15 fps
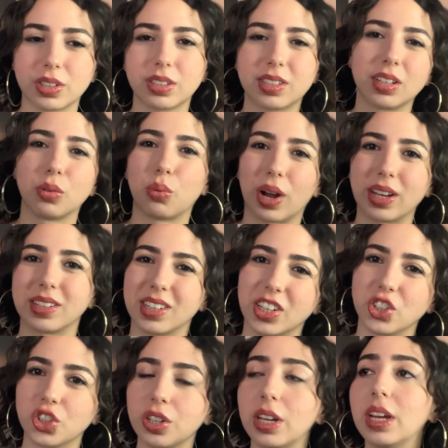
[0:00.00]
still
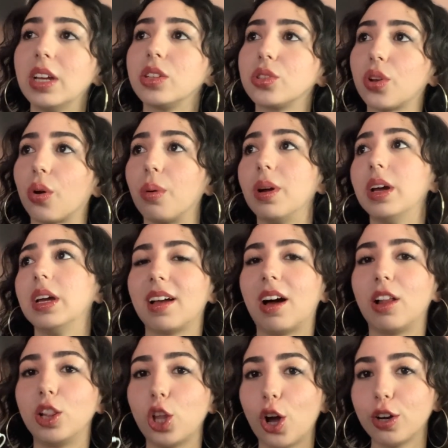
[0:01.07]
white-ish. So a
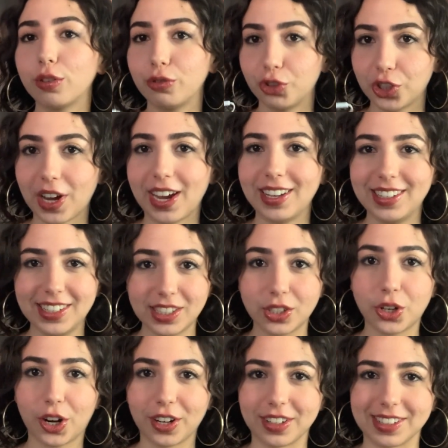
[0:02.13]
lot of Chinese
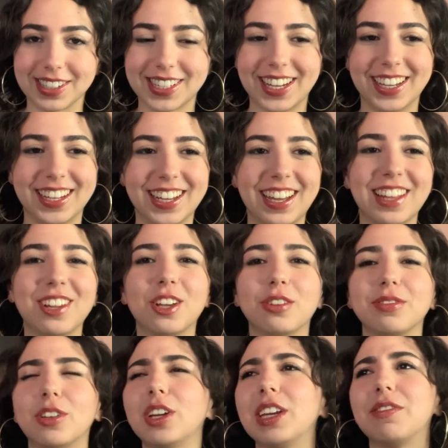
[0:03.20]
girls, a lot
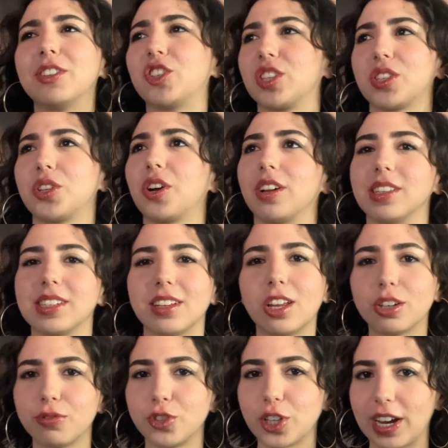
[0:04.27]
of, not even just girls, a lot
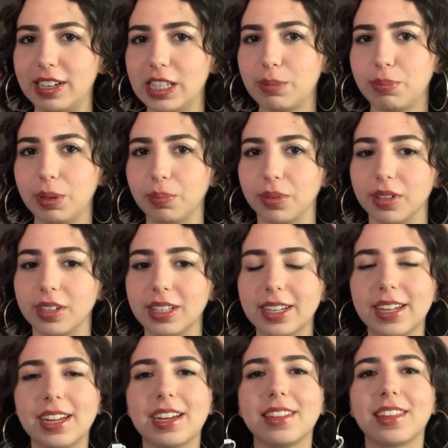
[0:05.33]
of Chinese people
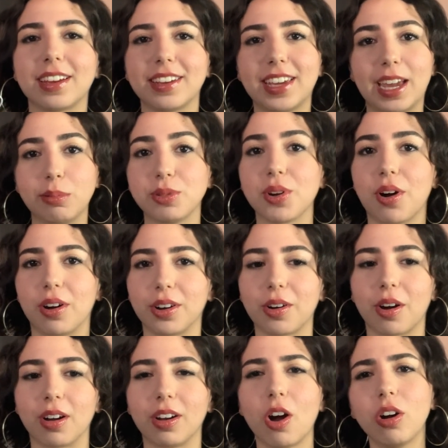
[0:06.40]
that came to Hong
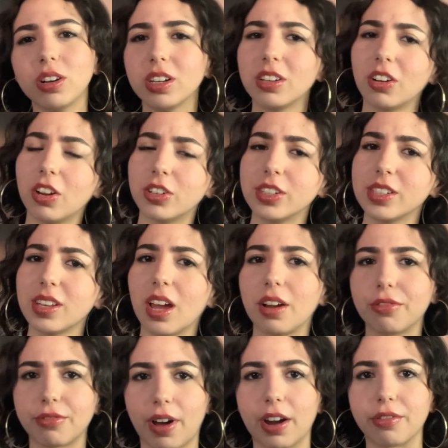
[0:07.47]
Kong. Hong Kongers
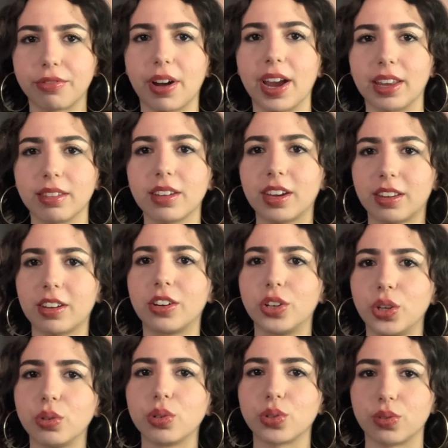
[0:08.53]
are fine. They're
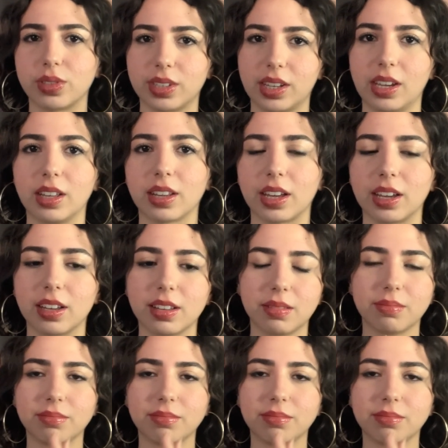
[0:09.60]
used to seeing like